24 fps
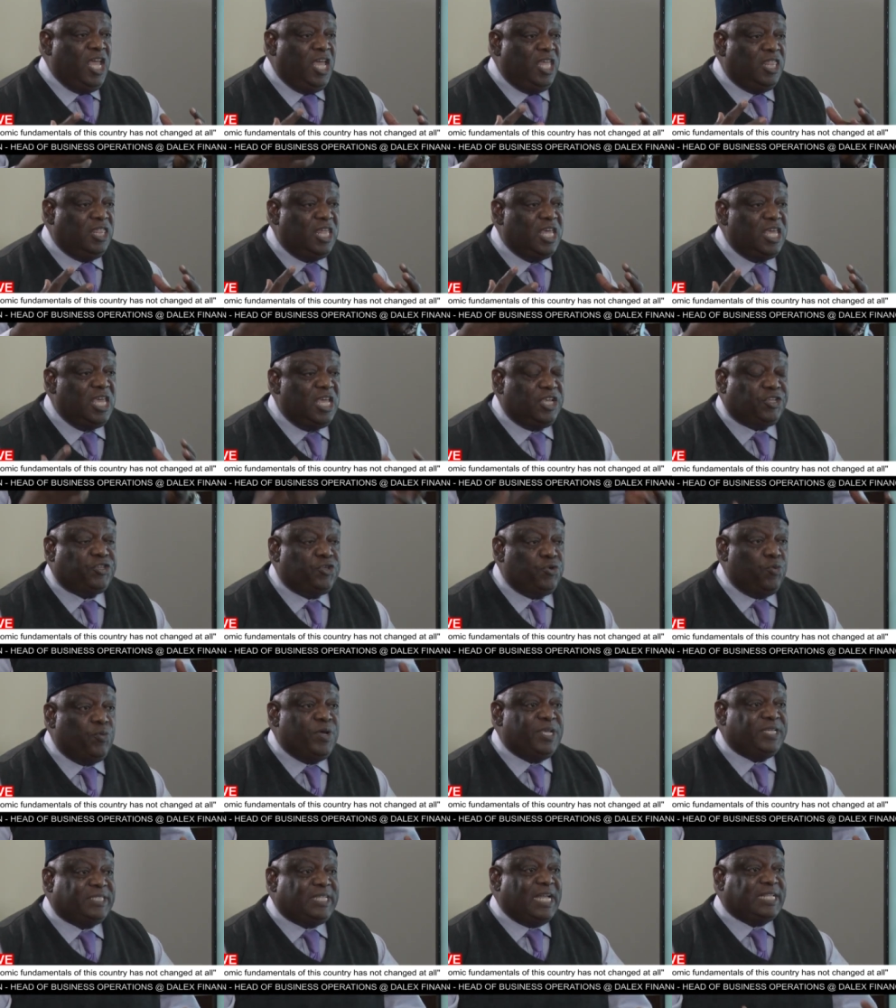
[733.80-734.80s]
The issue
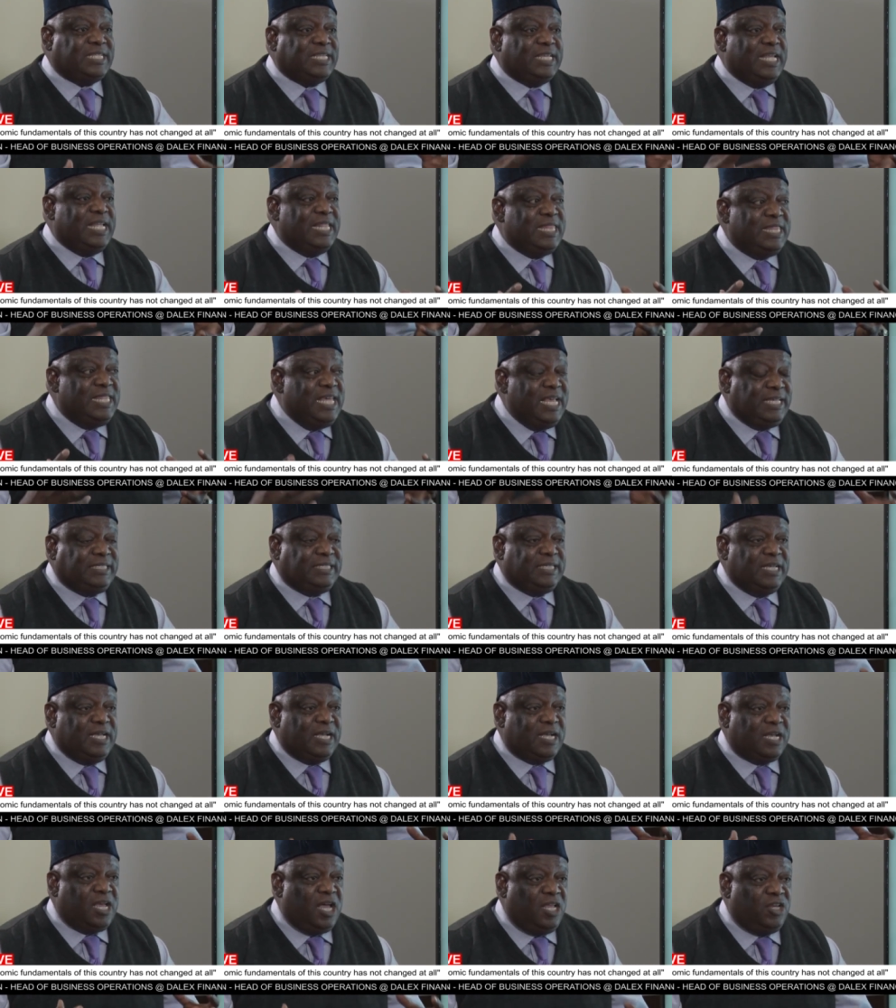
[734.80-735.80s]
is that
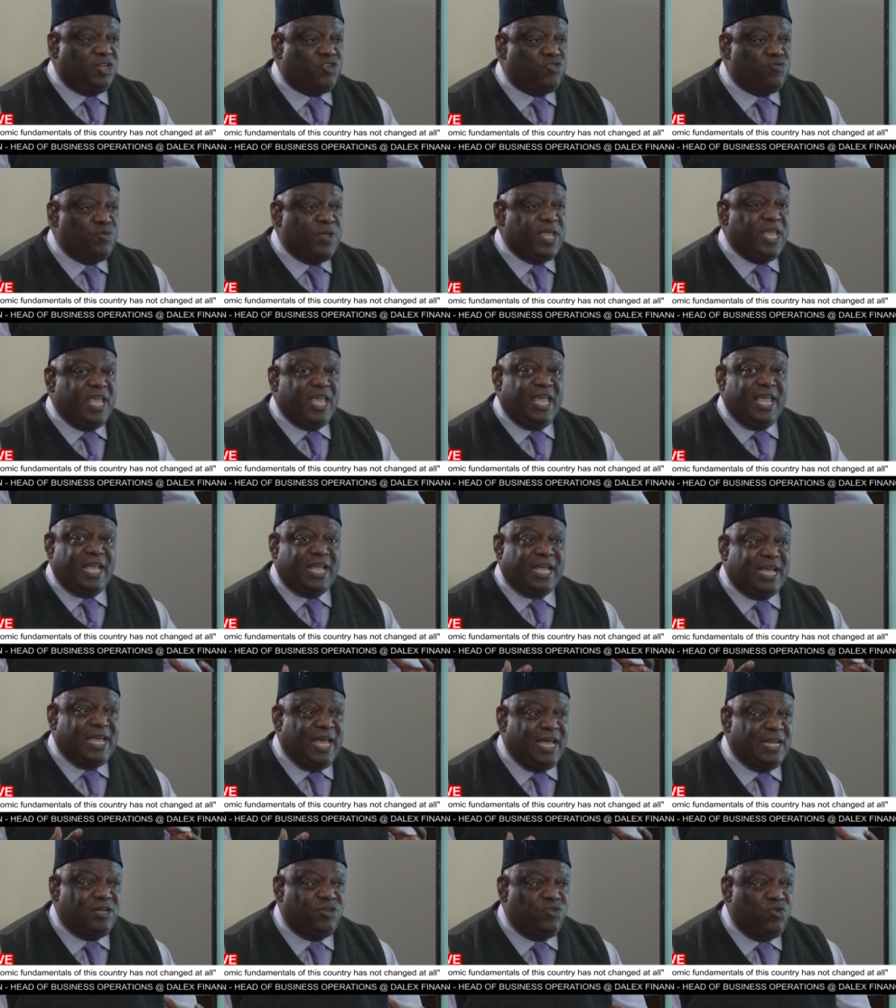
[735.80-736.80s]
this country
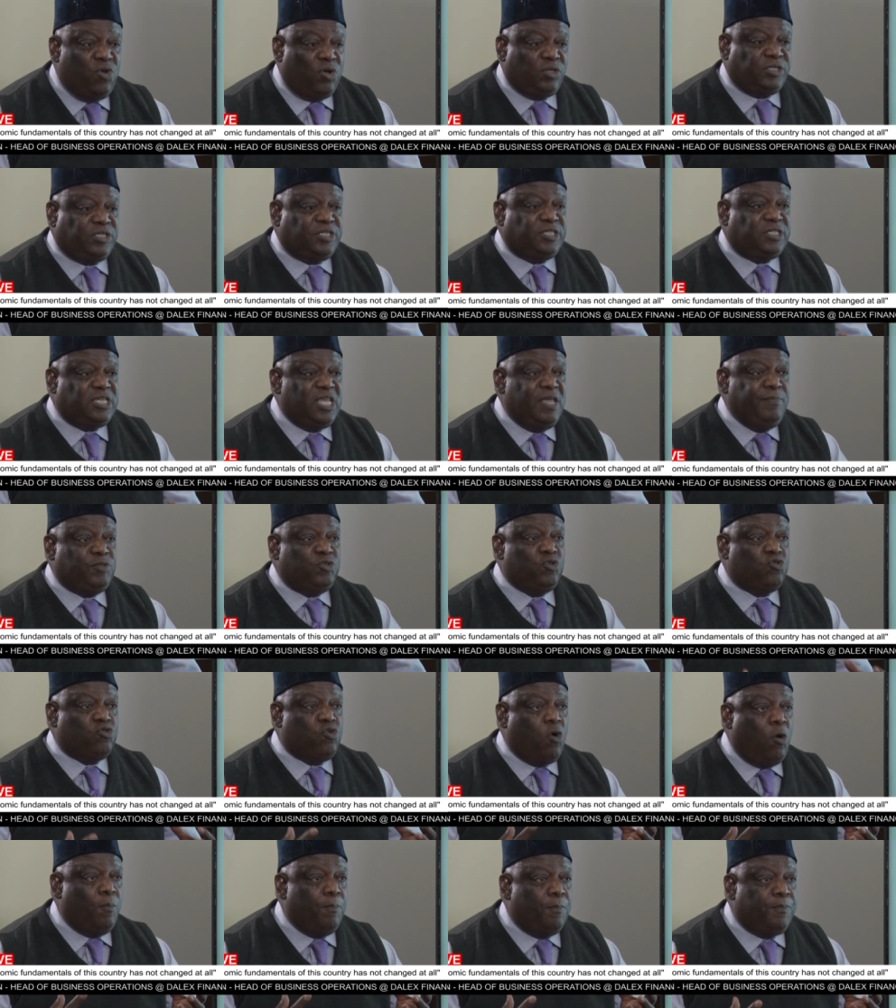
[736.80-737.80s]
cannot seem to
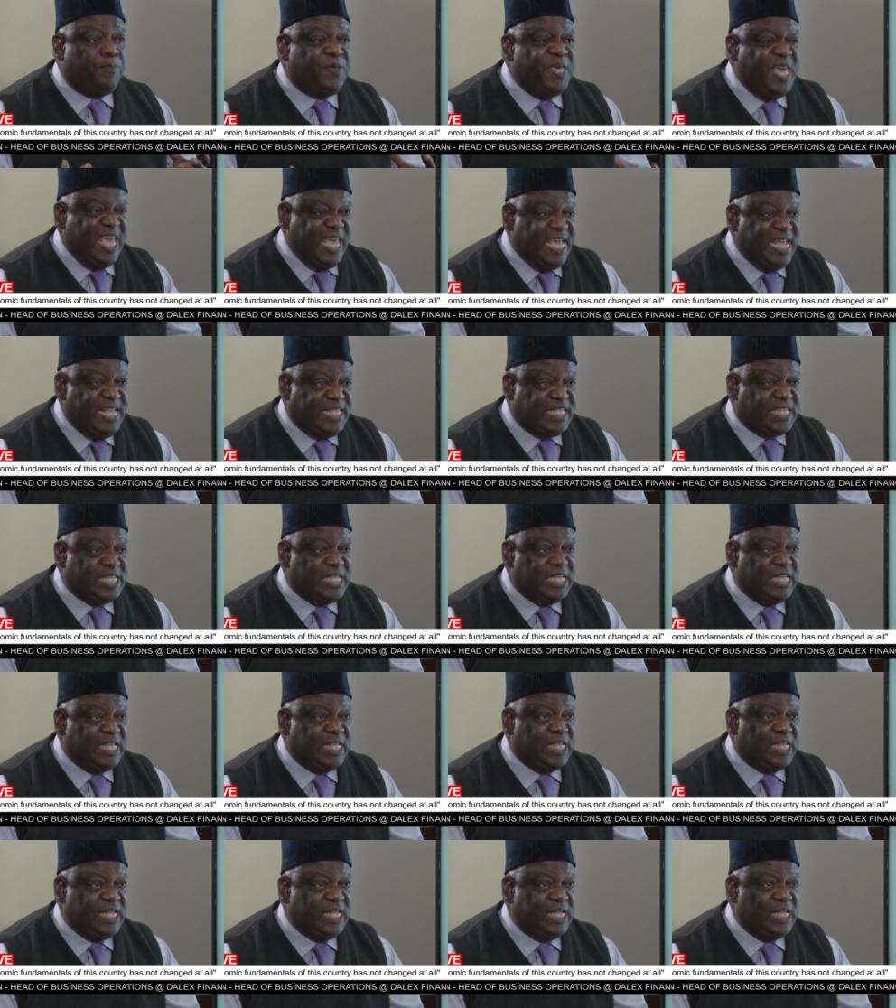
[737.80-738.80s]
compete,
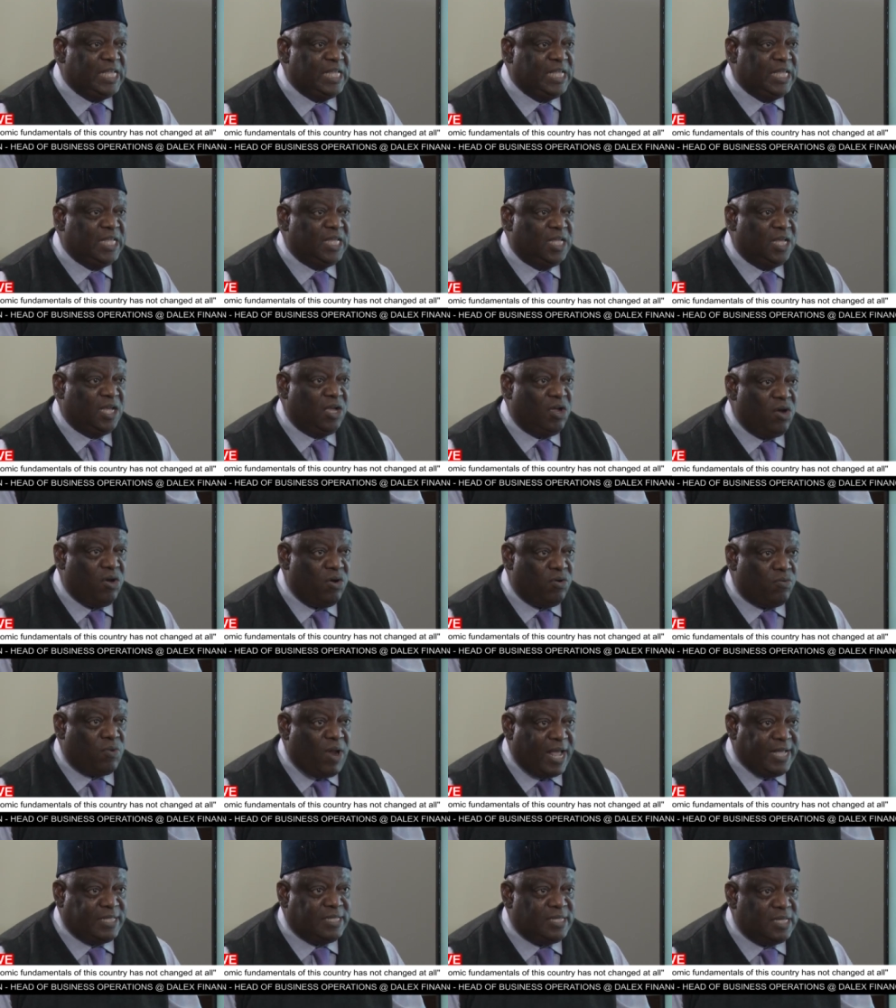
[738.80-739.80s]

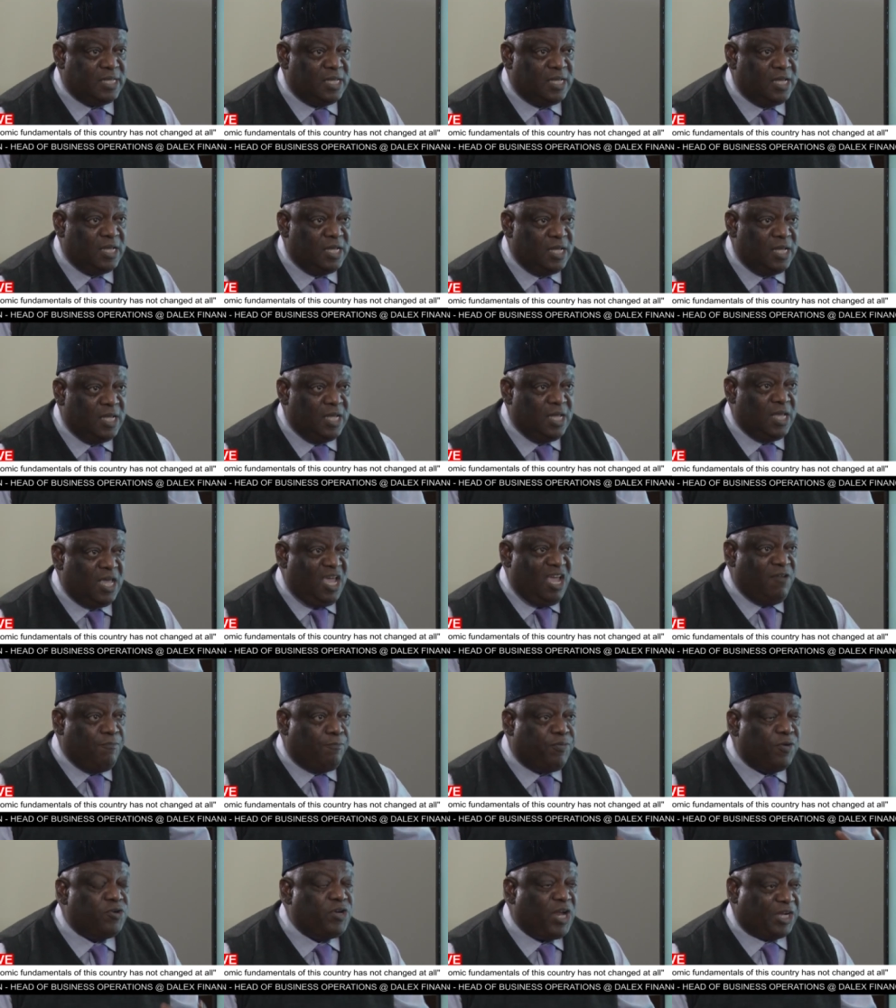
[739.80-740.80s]
right,
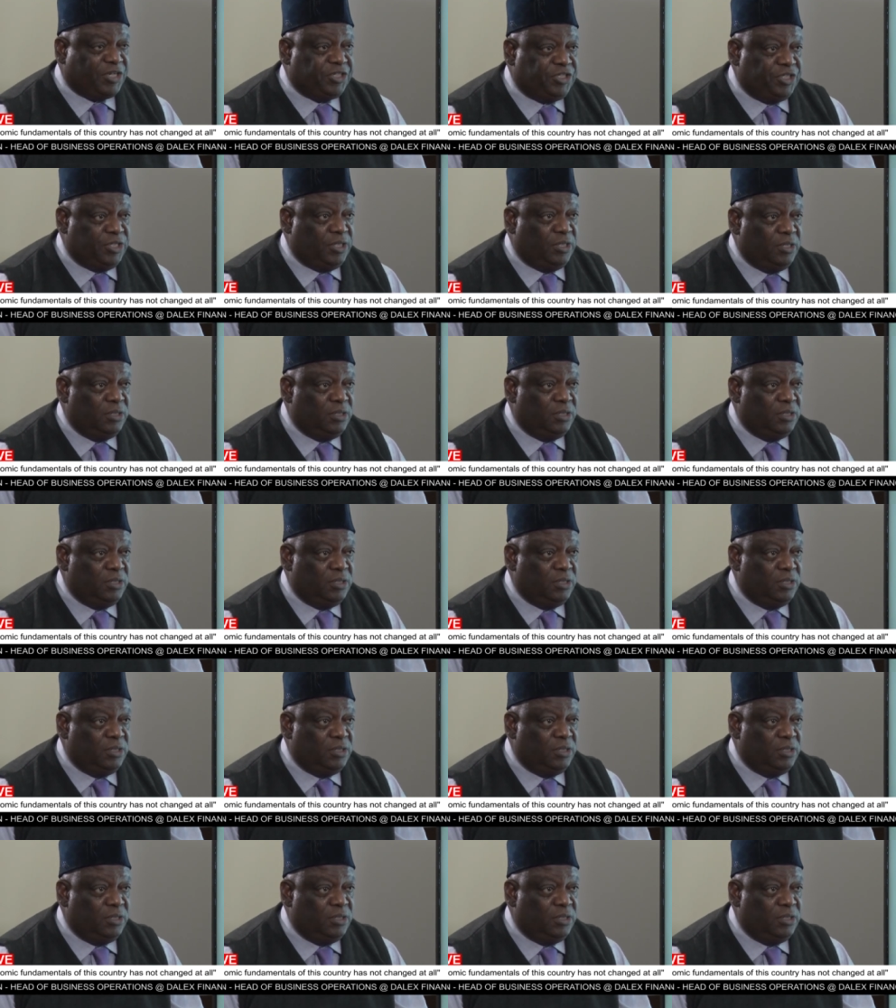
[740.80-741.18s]
in production.